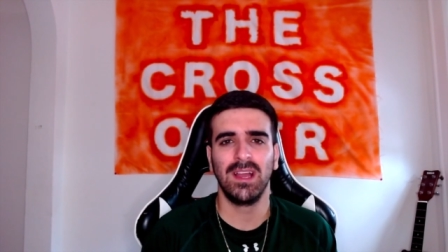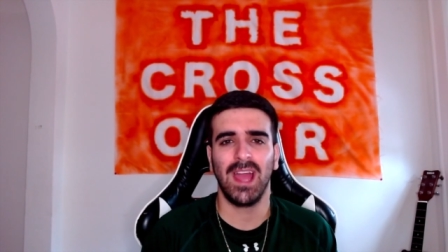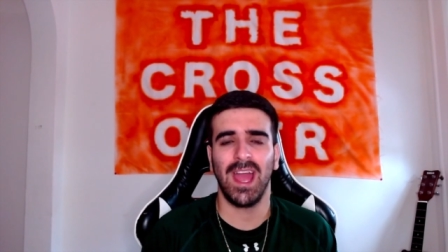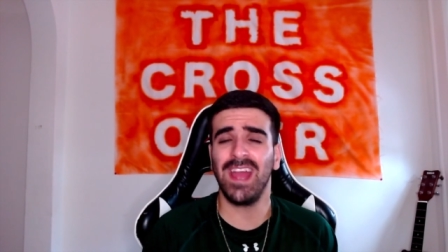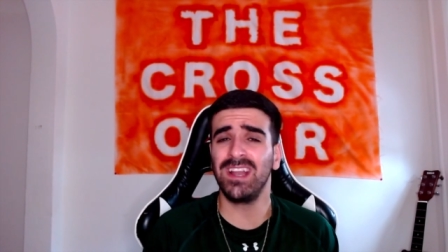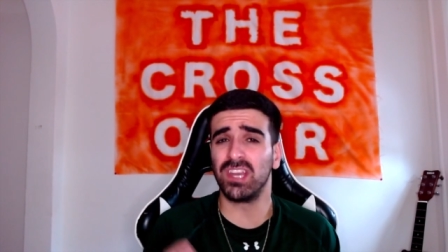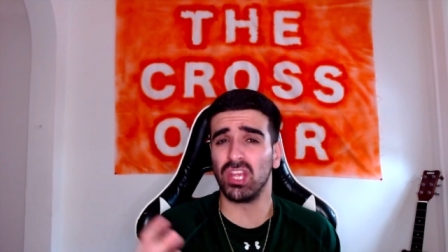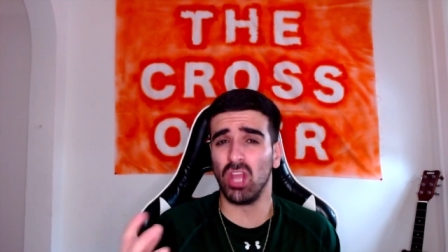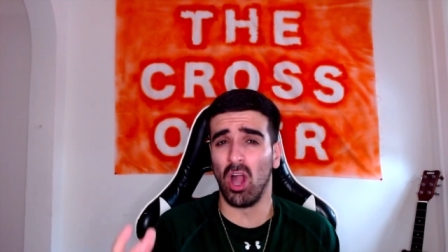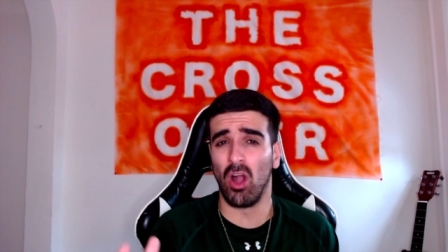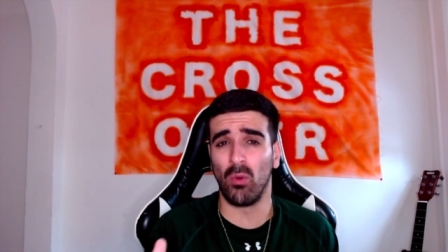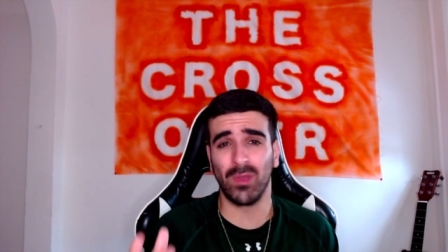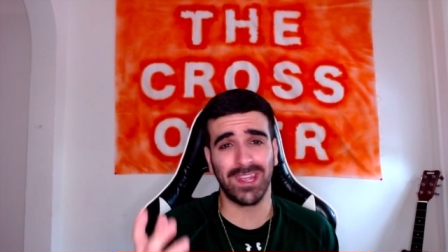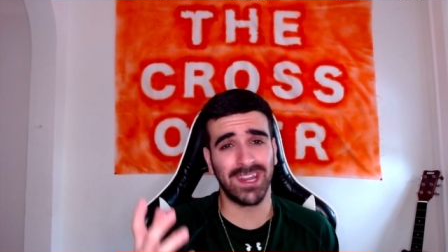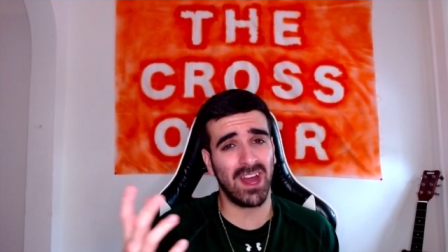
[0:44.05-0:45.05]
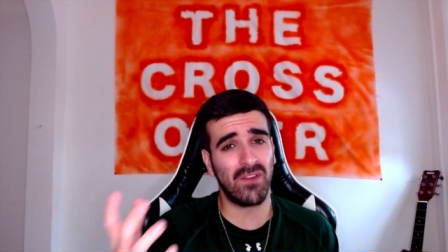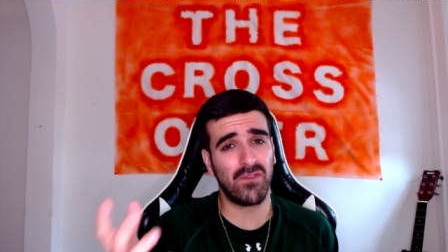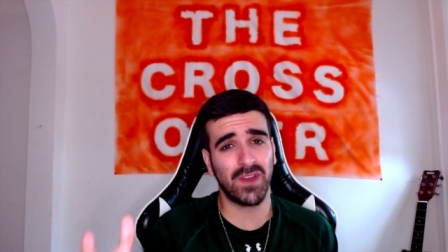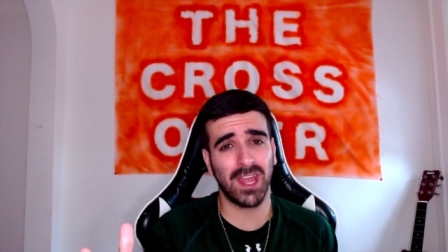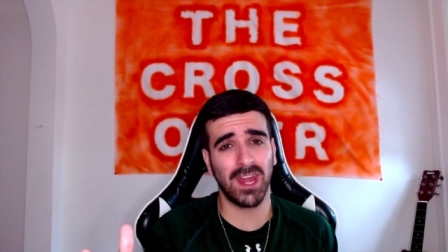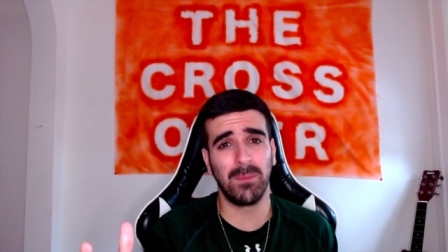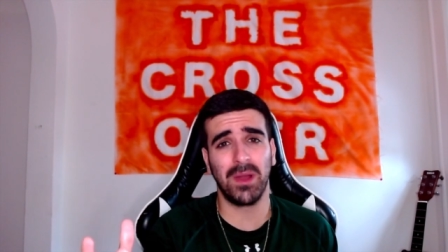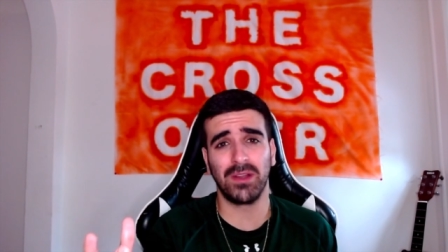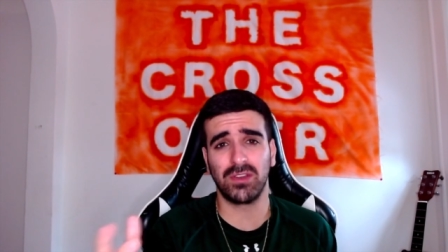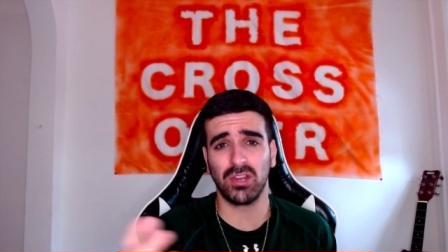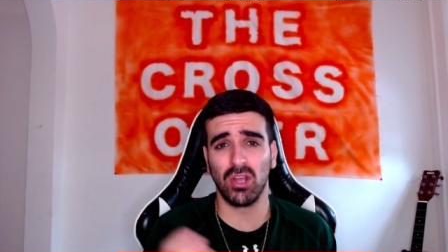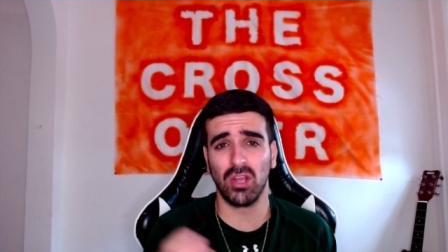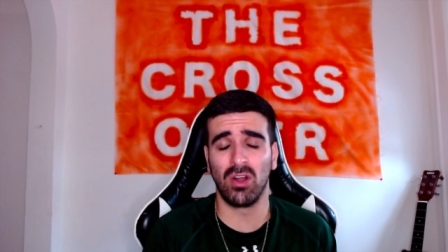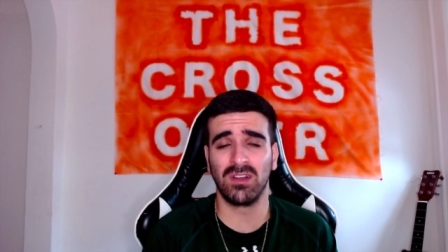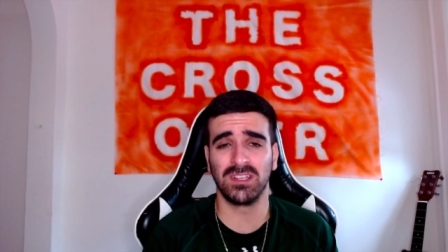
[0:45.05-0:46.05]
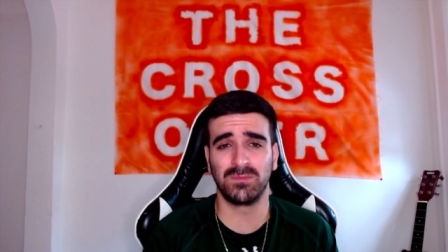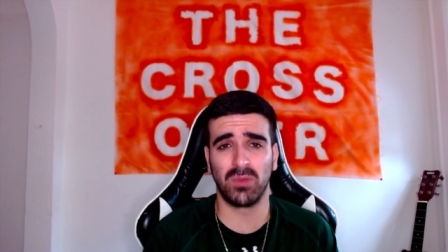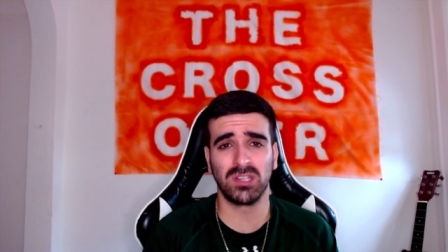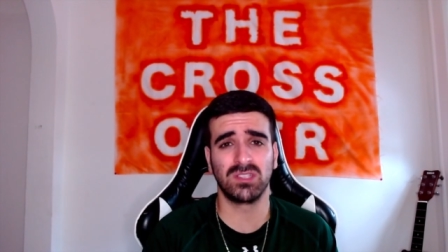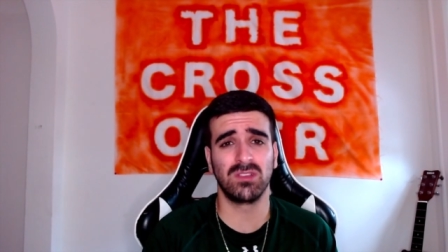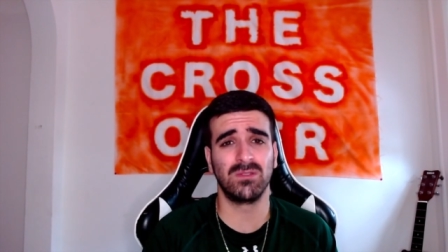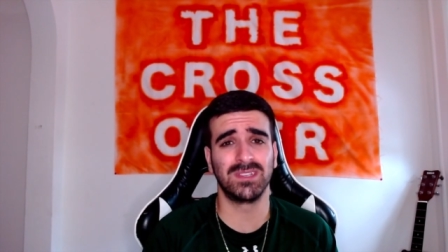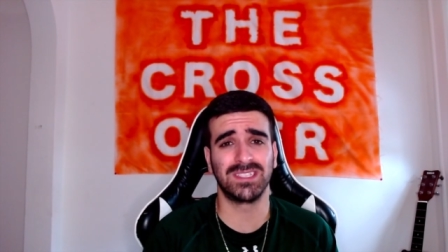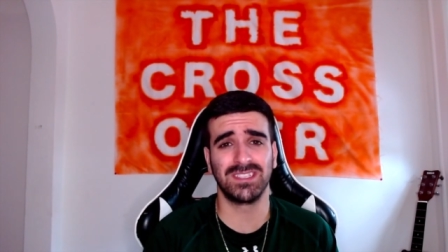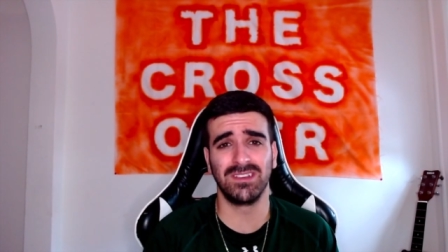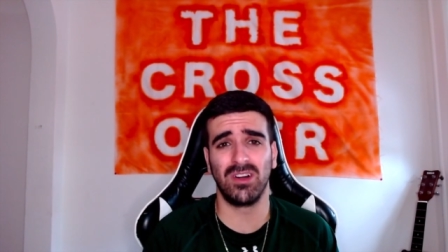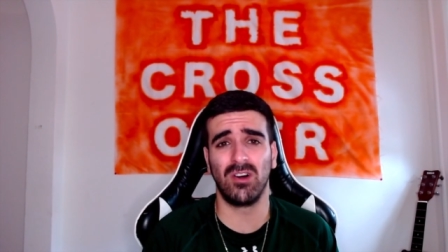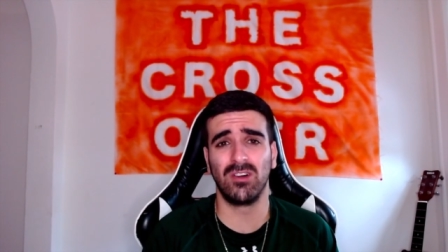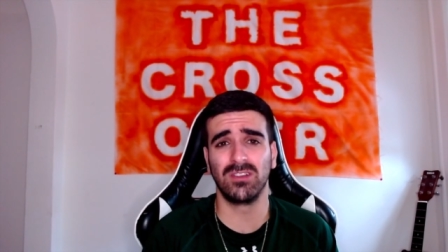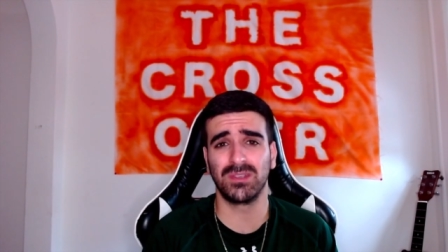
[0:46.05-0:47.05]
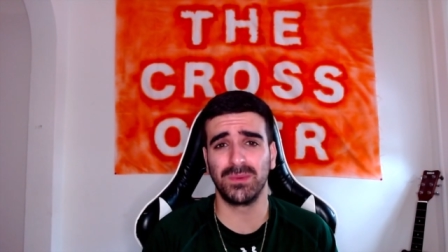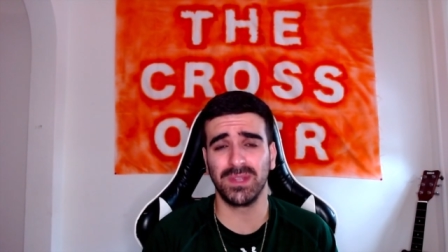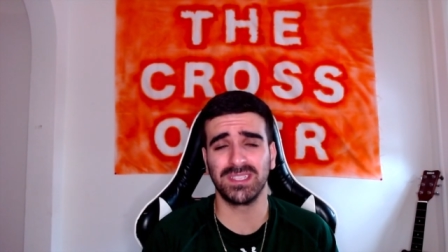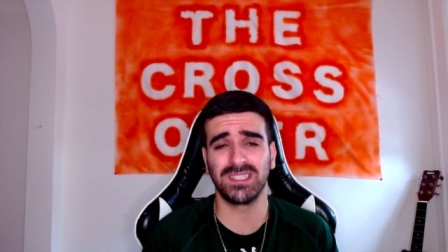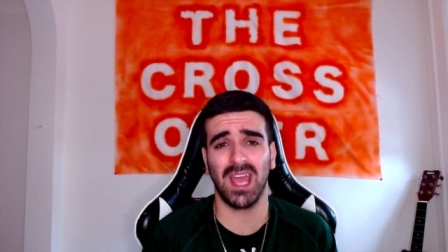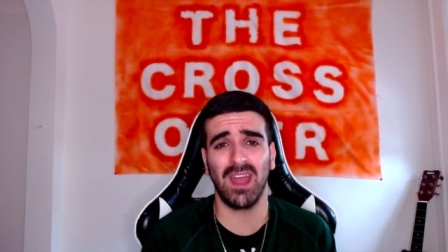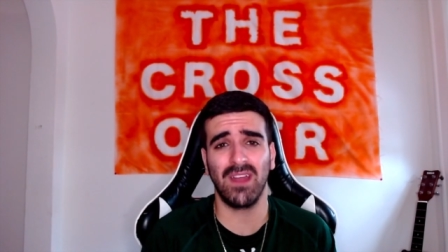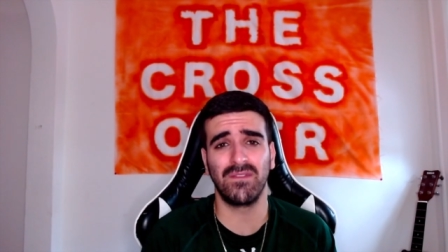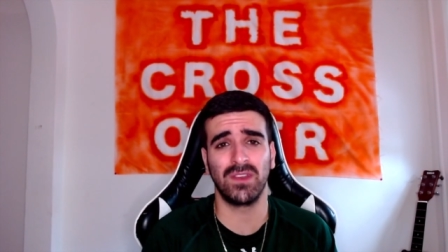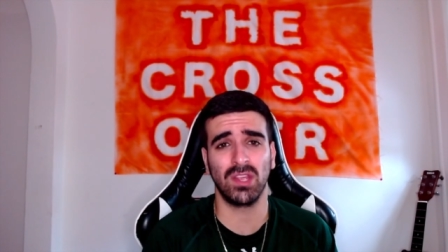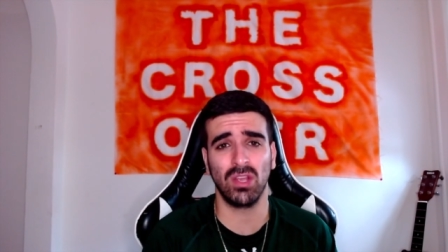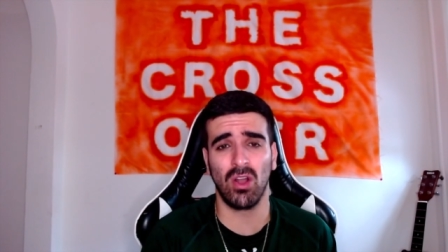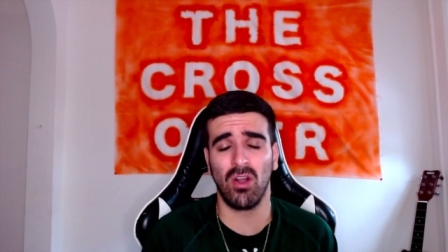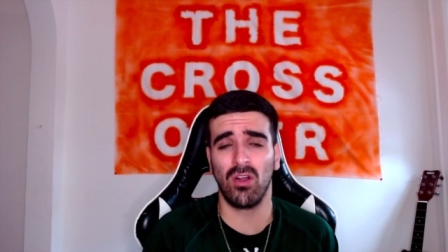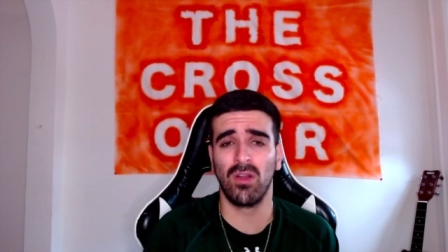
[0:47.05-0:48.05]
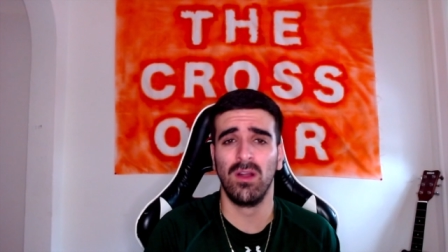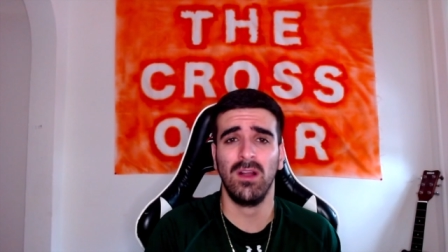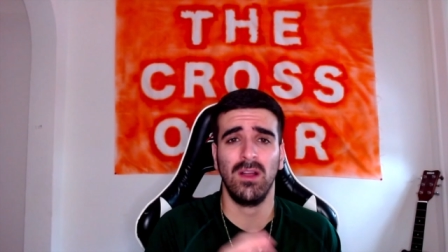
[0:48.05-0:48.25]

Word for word: And De Jong, we cannot forget about De Jong because Barcelona still also does have De Jong.